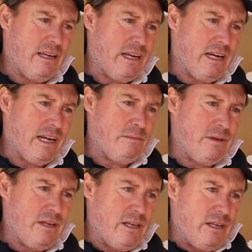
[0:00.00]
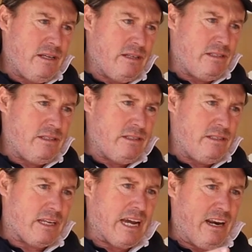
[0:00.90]

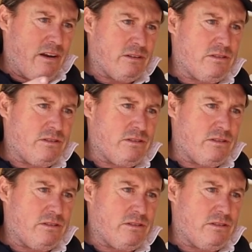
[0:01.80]
To cut a long